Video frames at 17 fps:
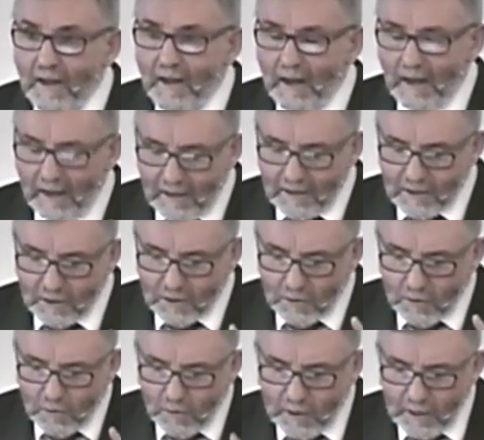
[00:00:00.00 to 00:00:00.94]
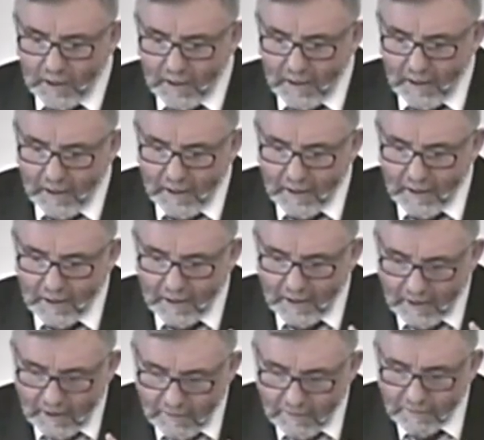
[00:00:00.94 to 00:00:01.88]
As we
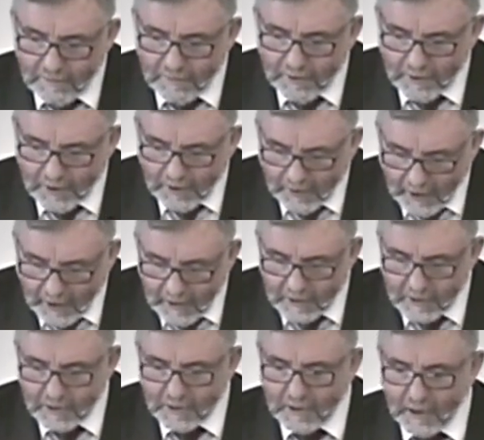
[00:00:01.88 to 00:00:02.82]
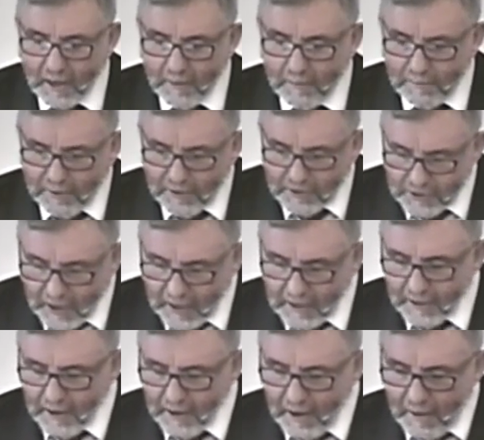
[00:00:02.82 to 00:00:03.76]
live for Christ and
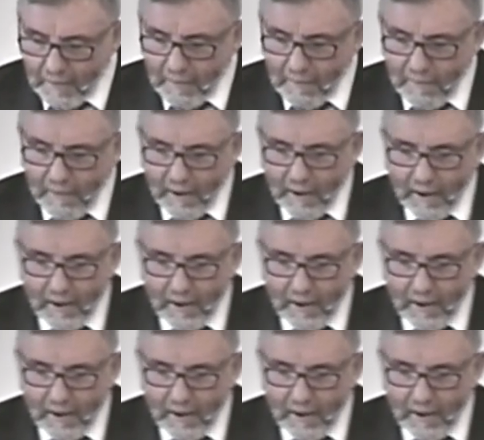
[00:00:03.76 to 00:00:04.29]
present Him